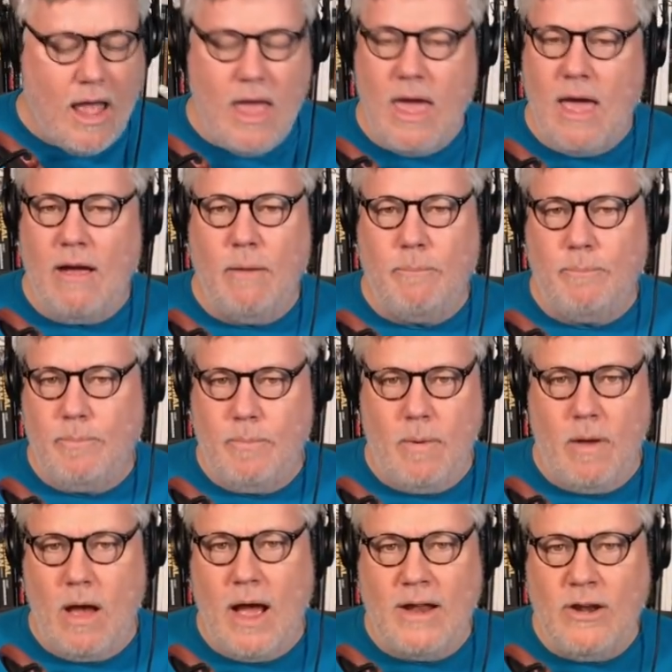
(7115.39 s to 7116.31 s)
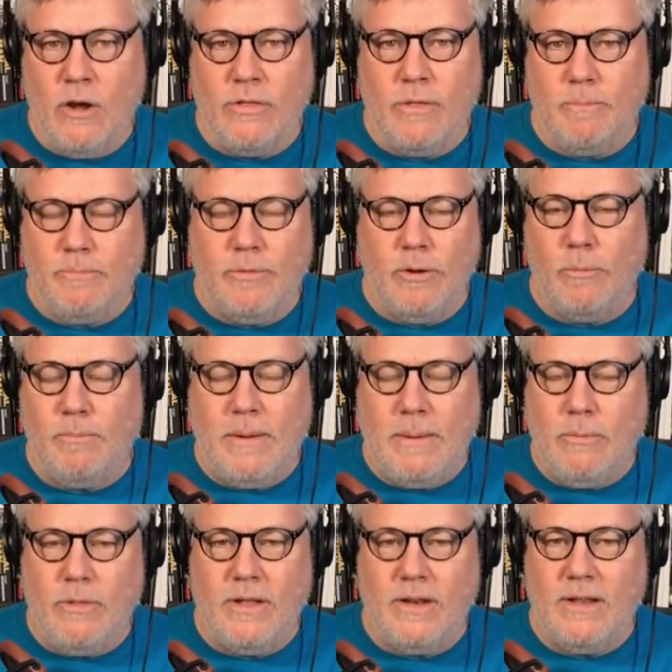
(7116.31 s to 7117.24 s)
Uh, I know that there are
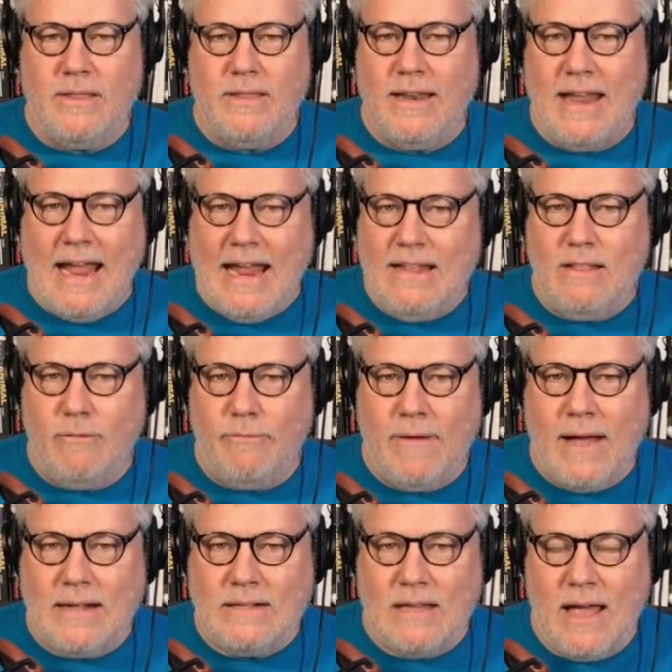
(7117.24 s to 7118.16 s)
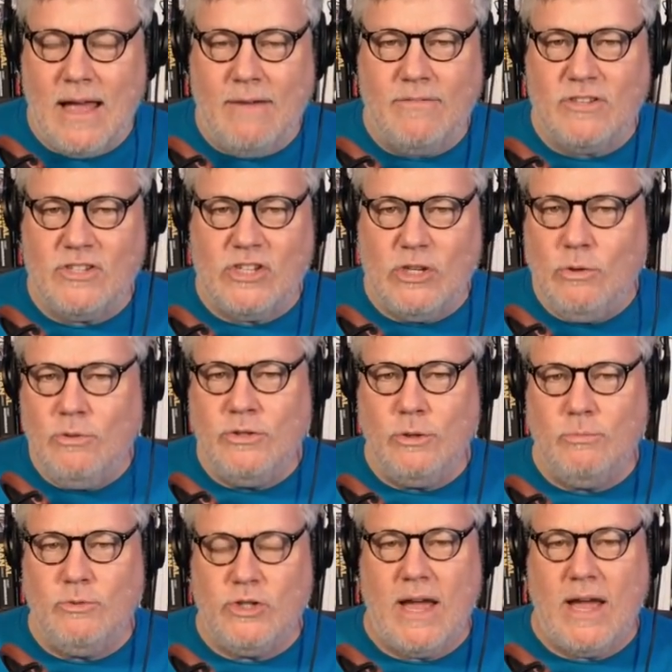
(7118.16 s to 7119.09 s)
people that that hate the fact I have this
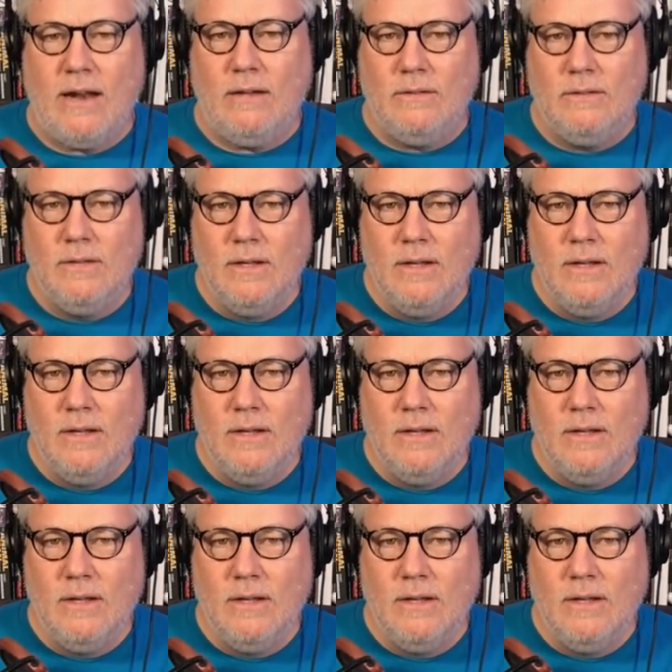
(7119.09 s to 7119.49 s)
YouTube channel.